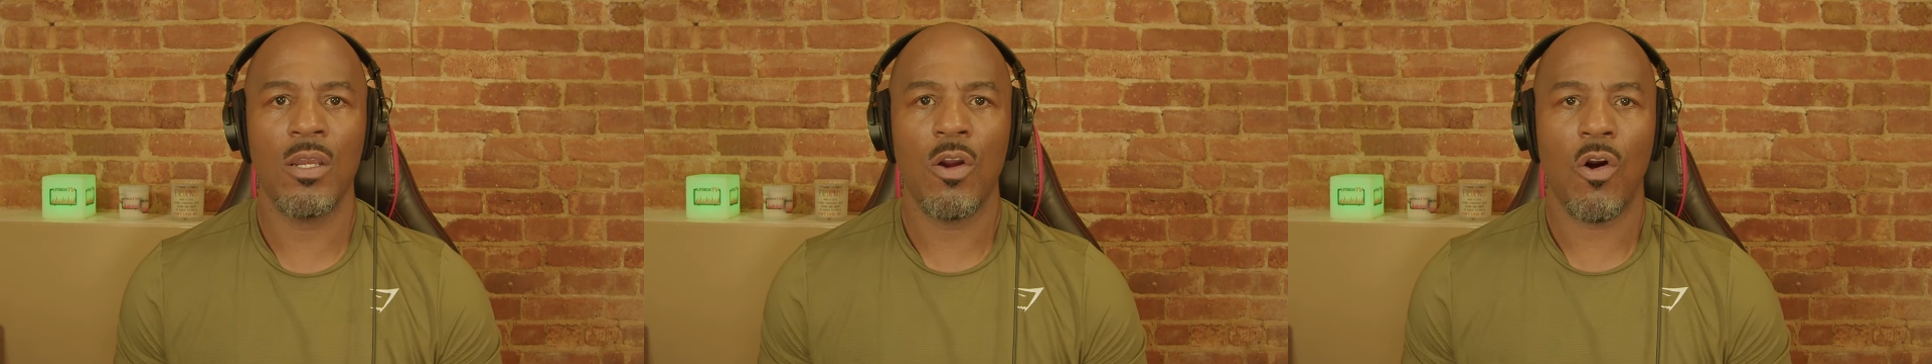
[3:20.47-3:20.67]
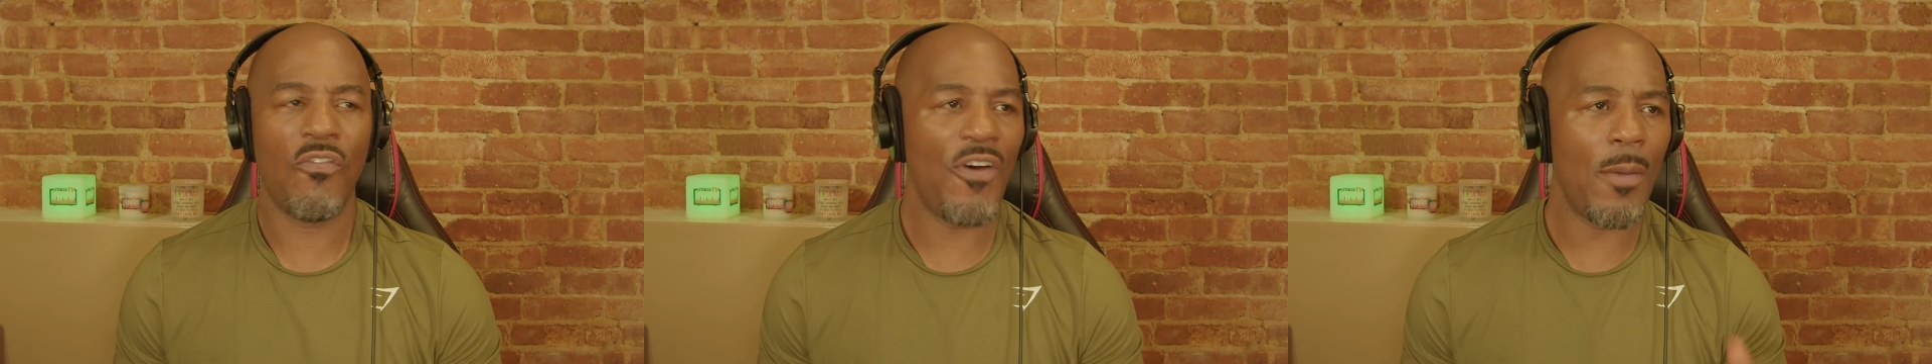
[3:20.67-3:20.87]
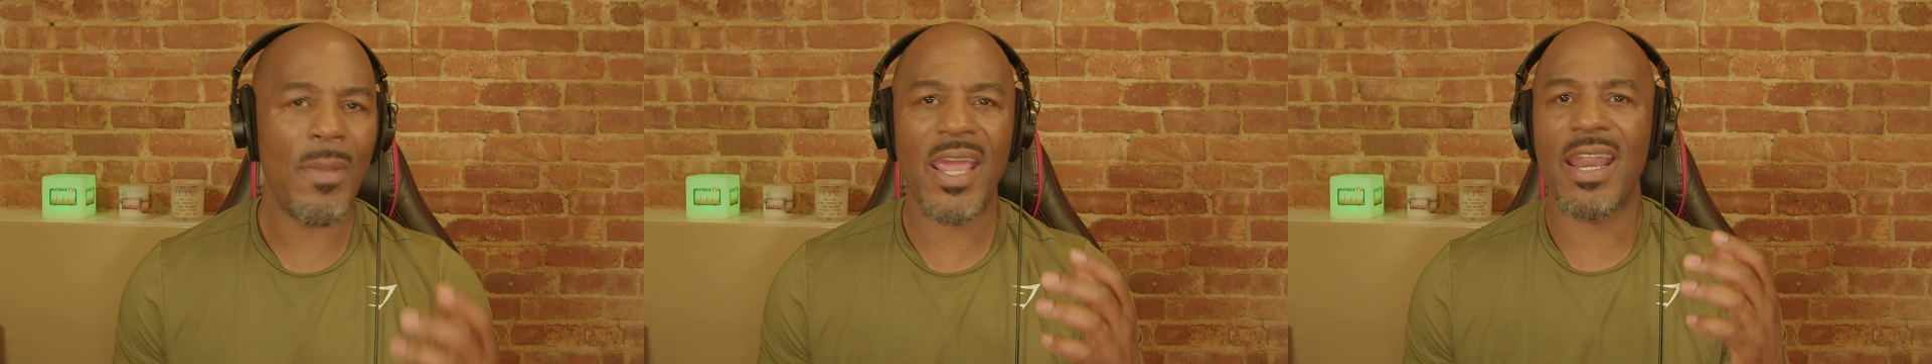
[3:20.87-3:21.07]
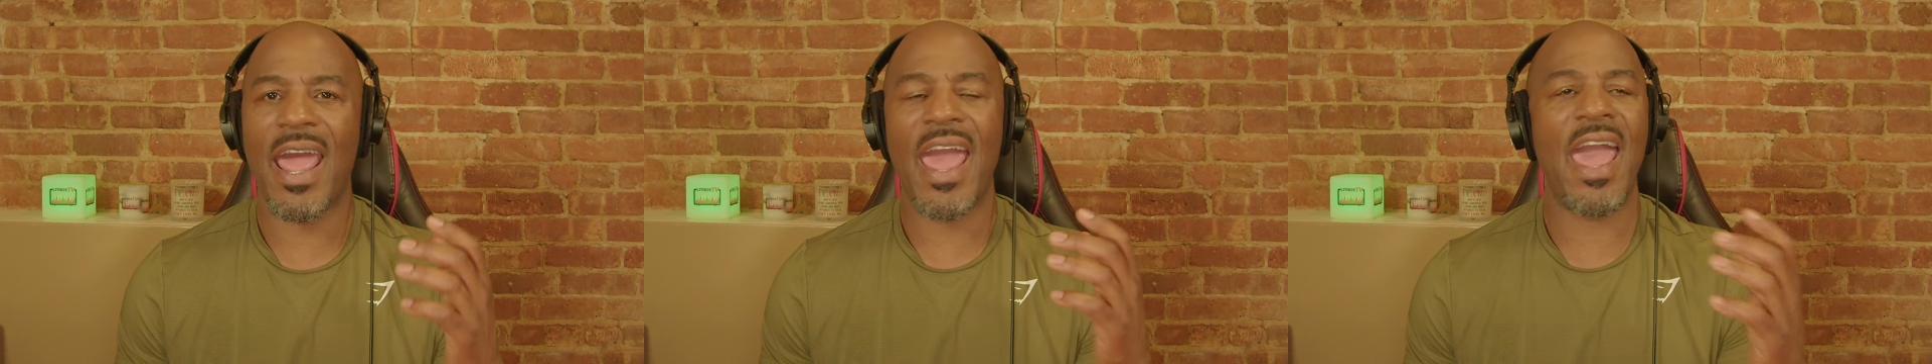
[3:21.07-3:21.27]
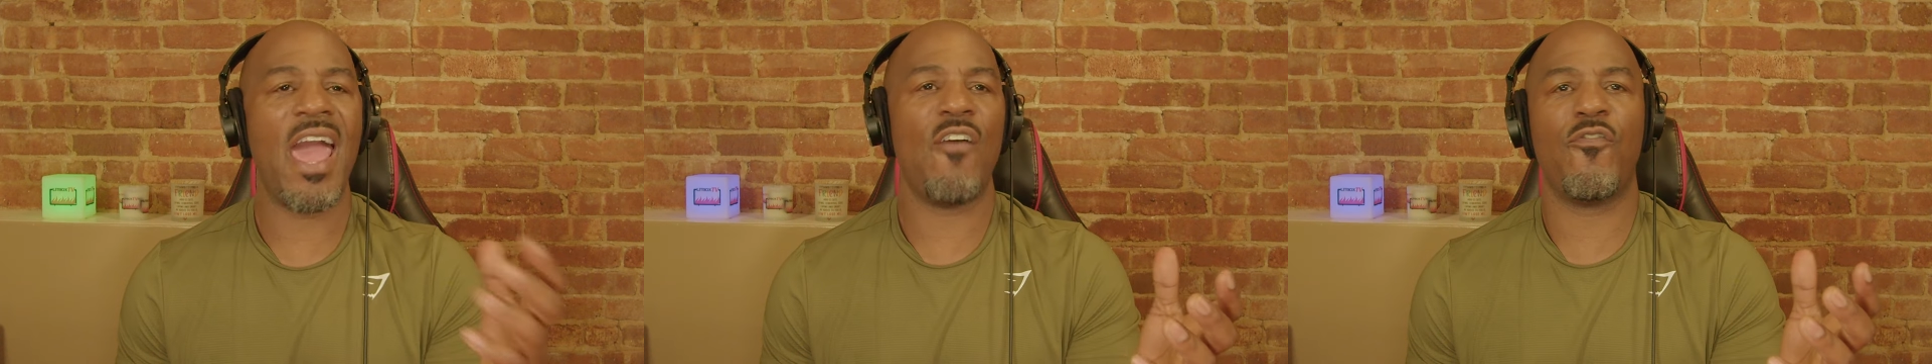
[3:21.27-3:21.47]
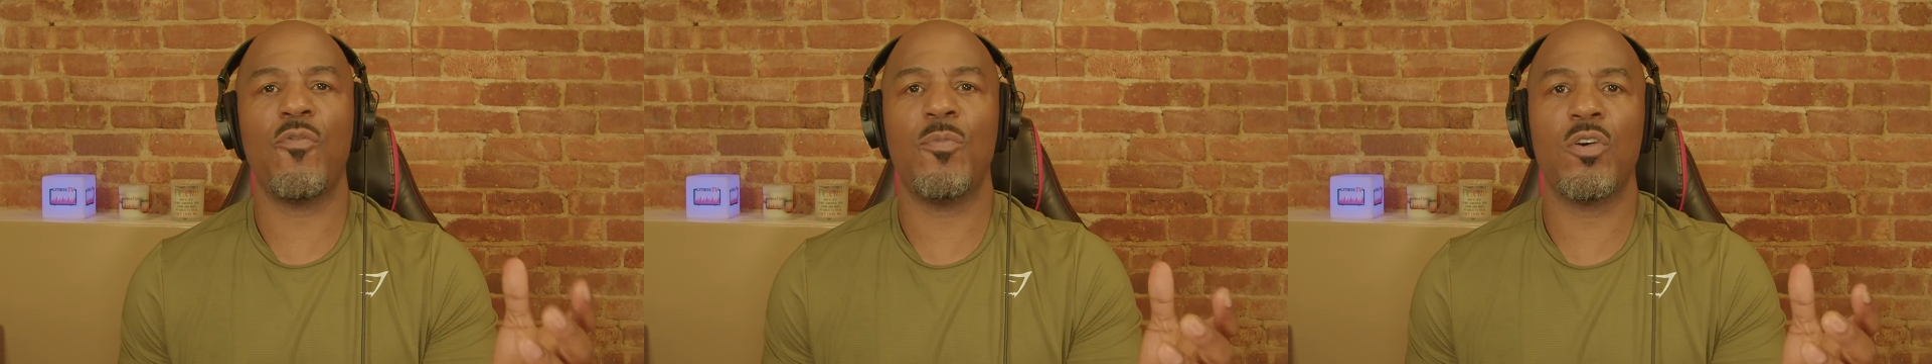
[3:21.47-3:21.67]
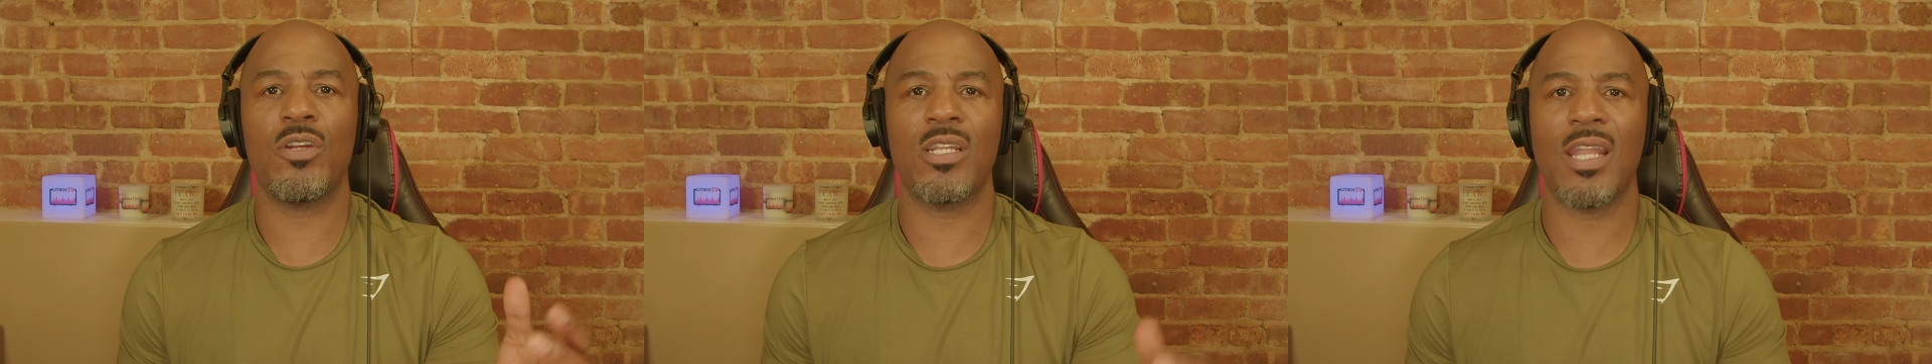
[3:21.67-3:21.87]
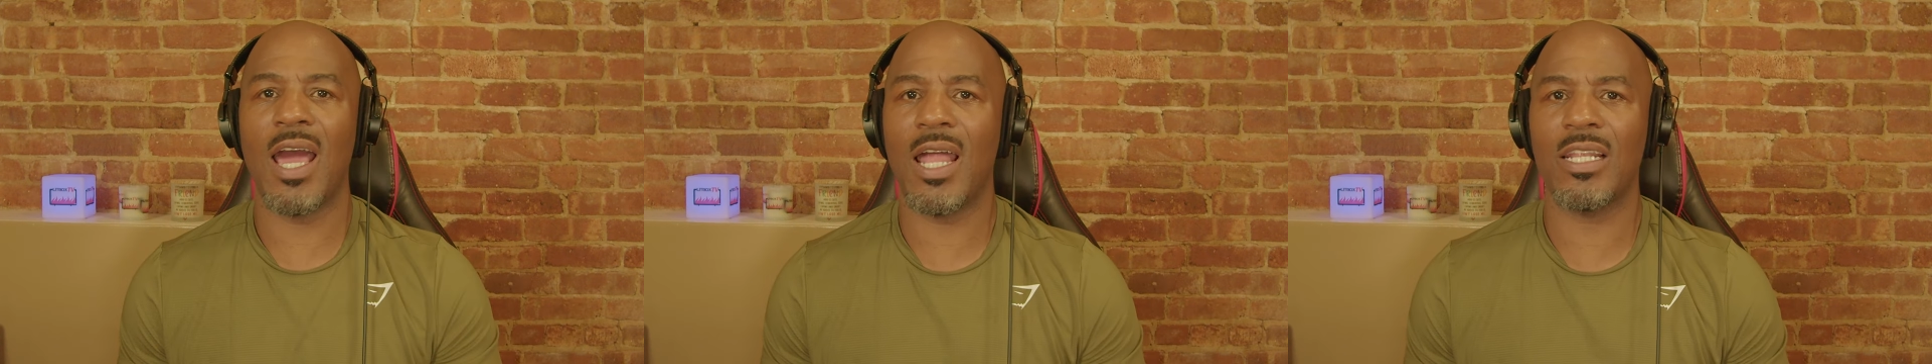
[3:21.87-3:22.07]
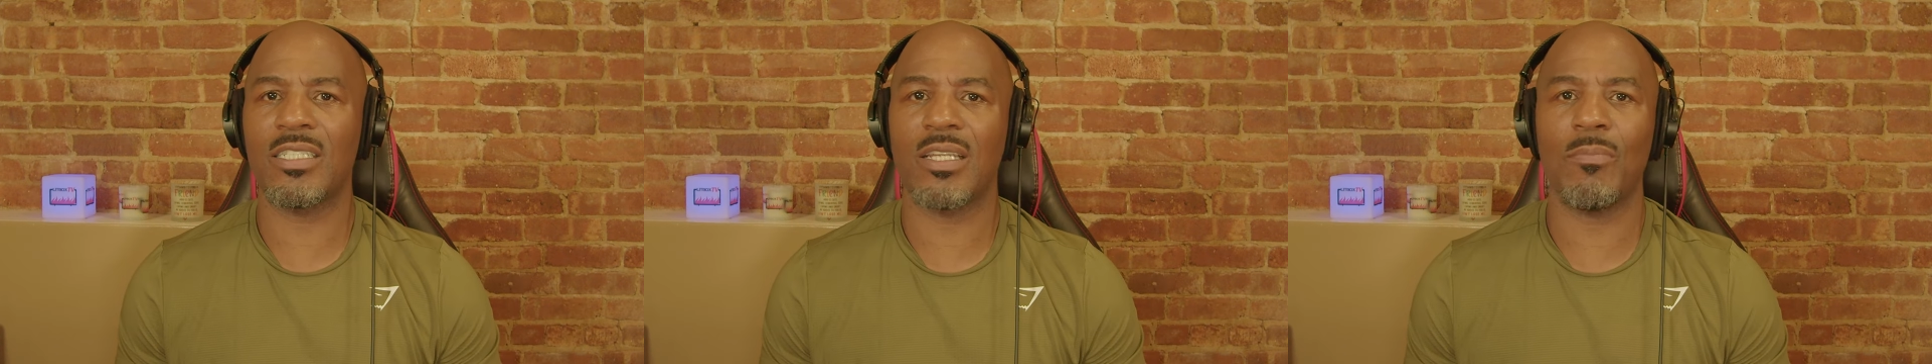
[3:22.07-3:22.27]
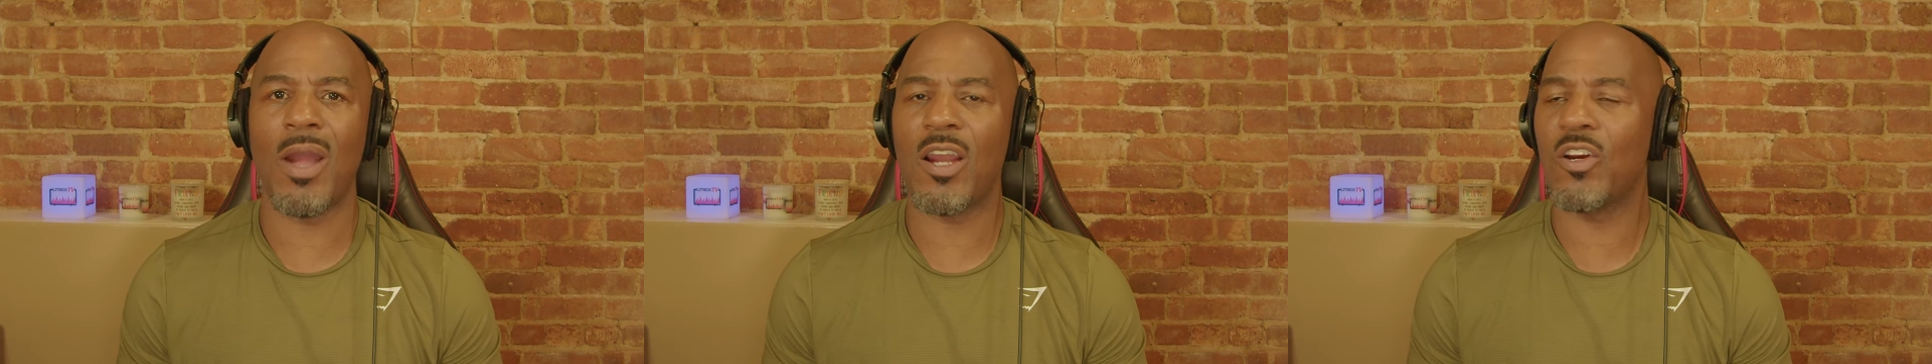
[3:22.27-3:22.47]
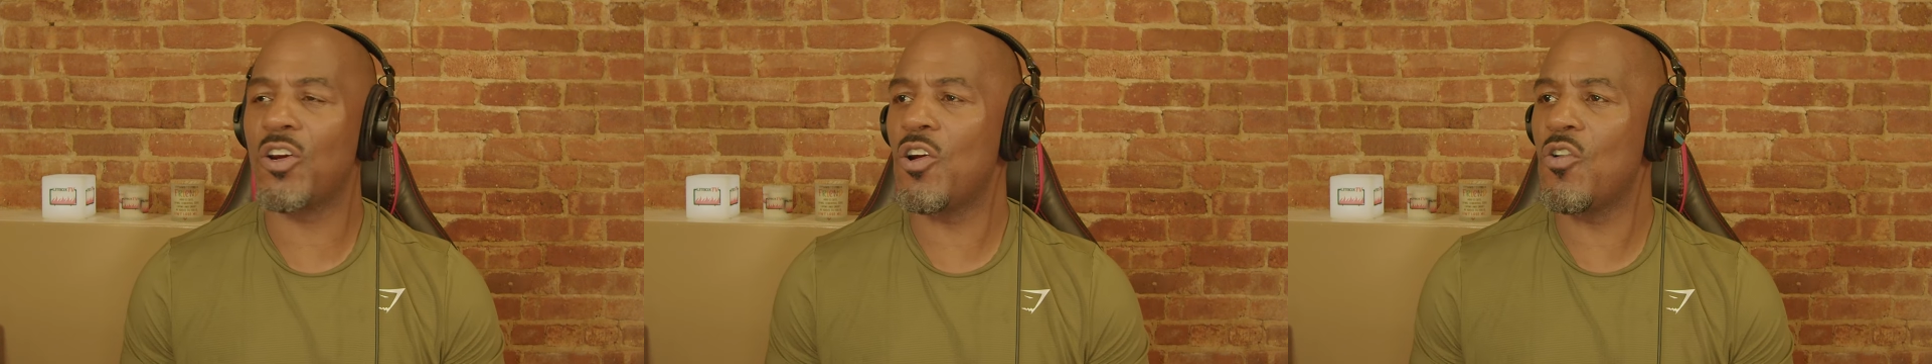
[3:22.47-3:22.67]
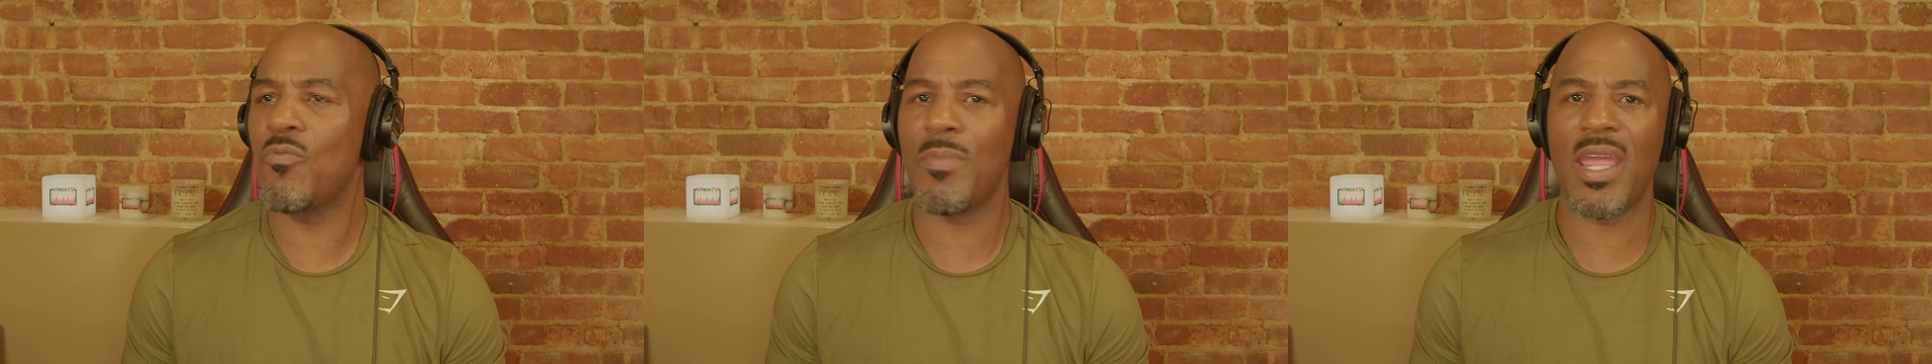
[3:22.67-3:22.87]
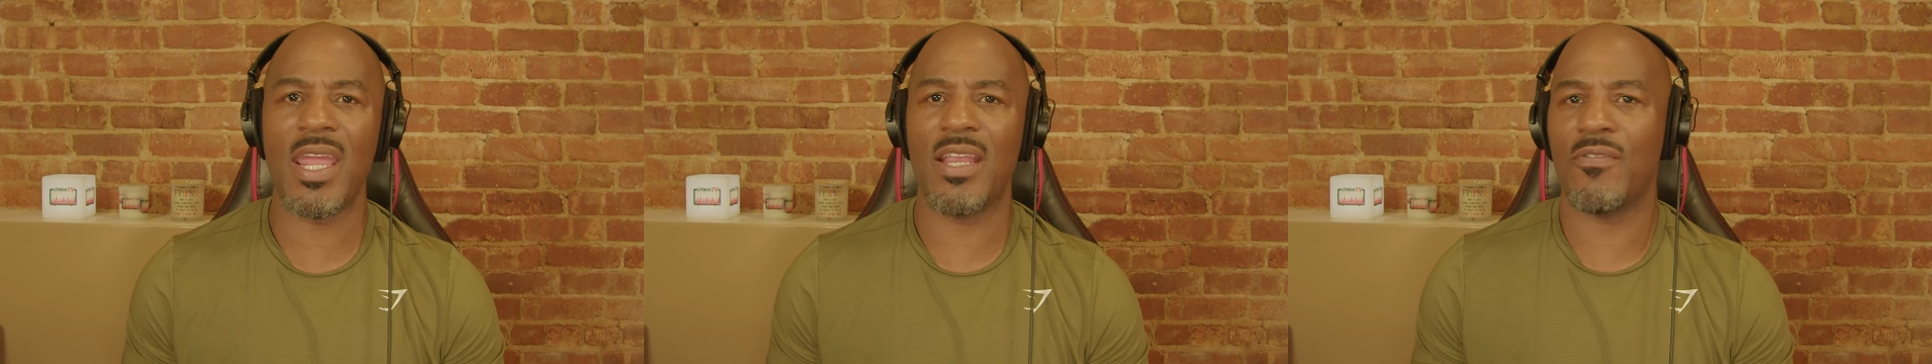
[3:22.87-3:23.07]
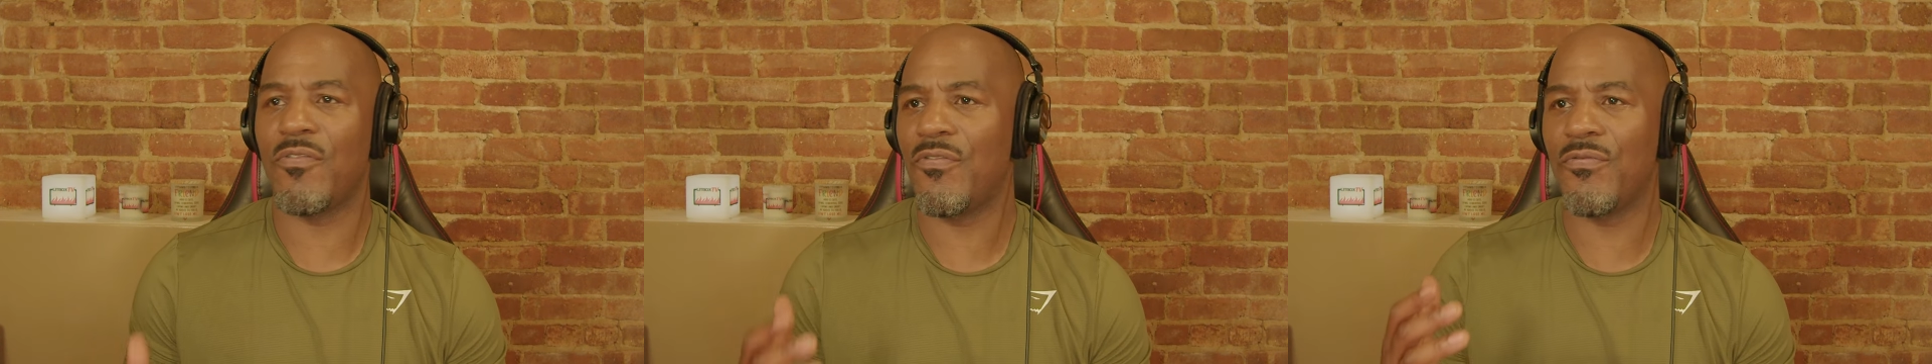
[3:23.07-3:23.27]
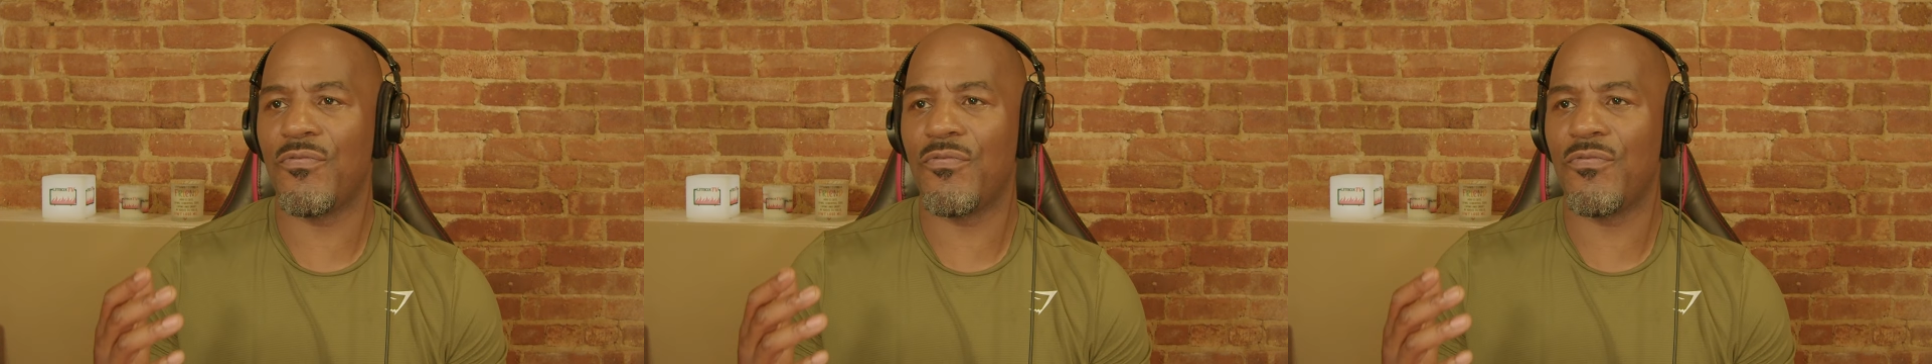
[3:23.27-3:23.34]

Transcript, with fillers: or if I made a half a million dollars and my girl made